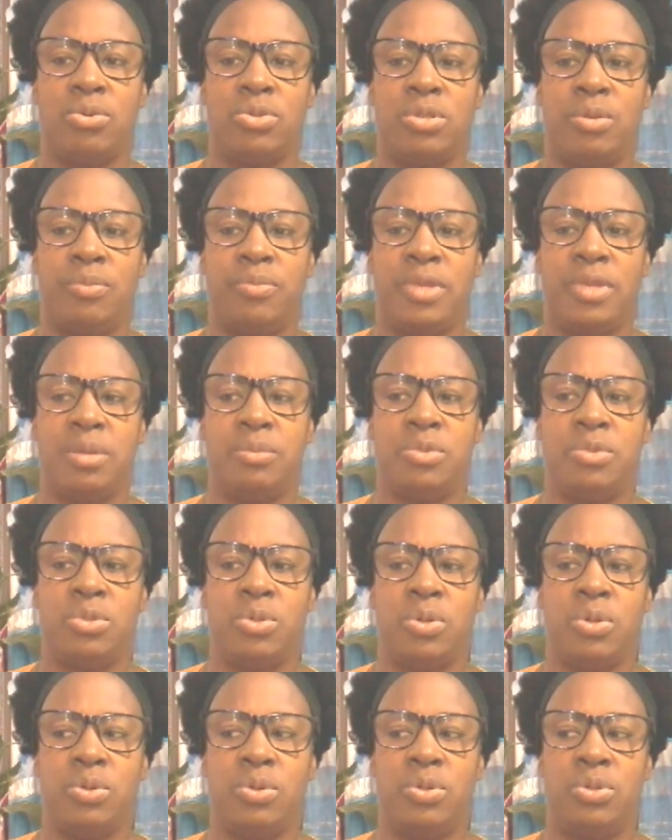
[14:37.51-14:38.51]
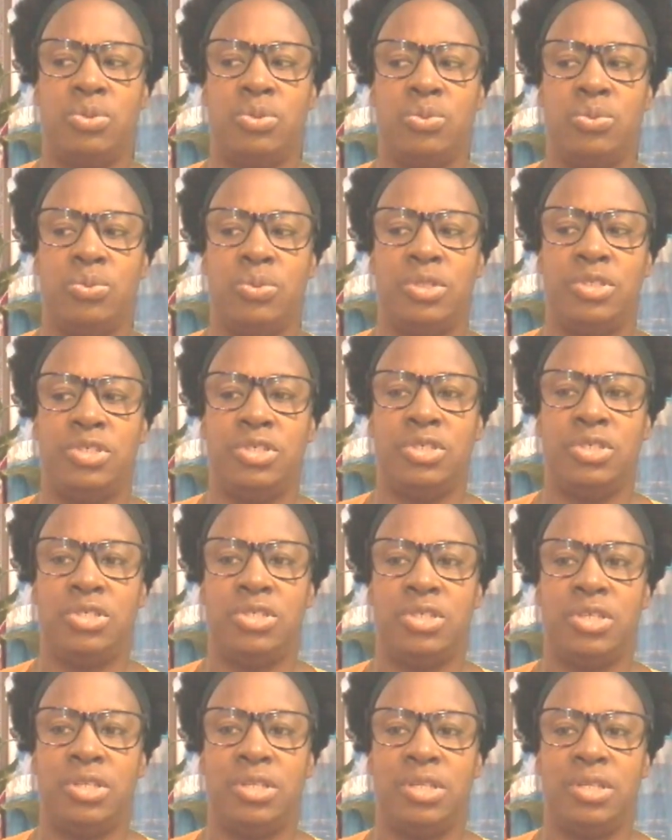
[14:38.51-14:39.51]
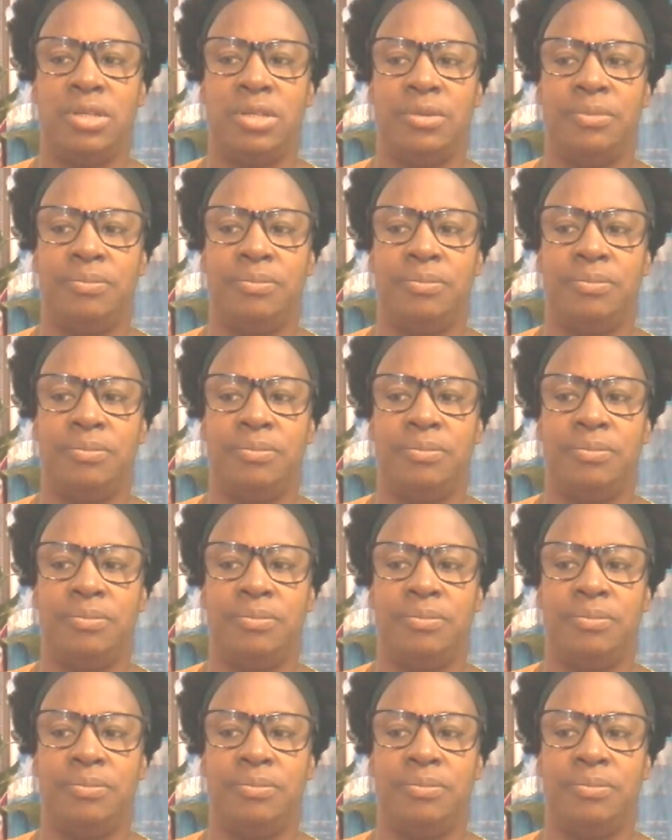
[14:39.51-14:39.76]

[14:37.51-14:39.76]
sometimes you're going to a church and